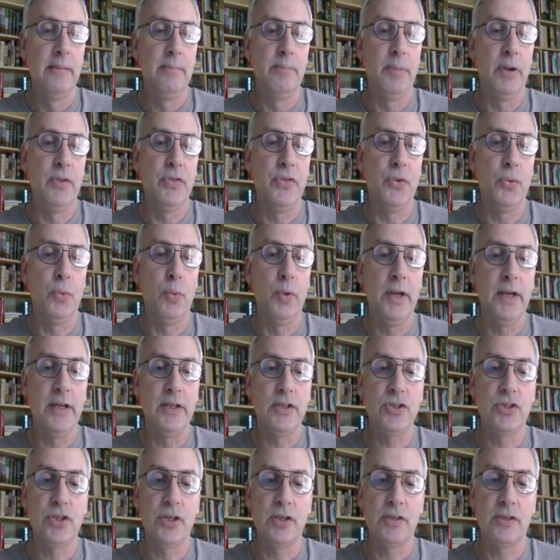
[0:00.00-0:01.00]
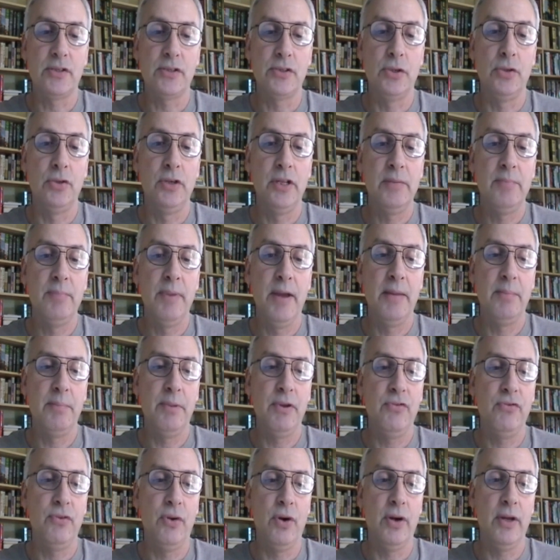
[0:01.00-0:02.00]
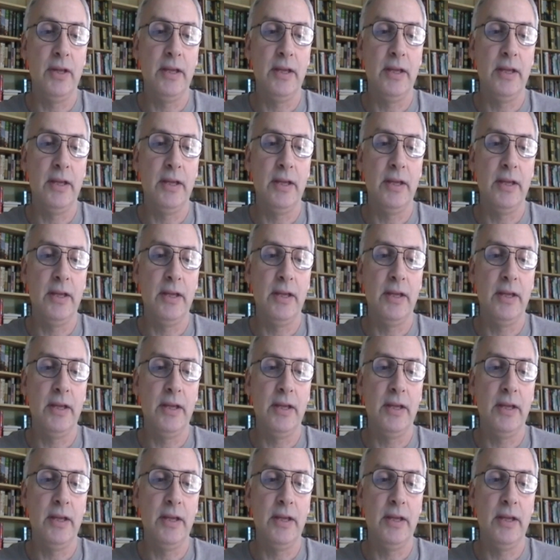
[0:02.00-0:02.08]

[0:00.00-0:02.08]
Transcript: but the witch slowly bent before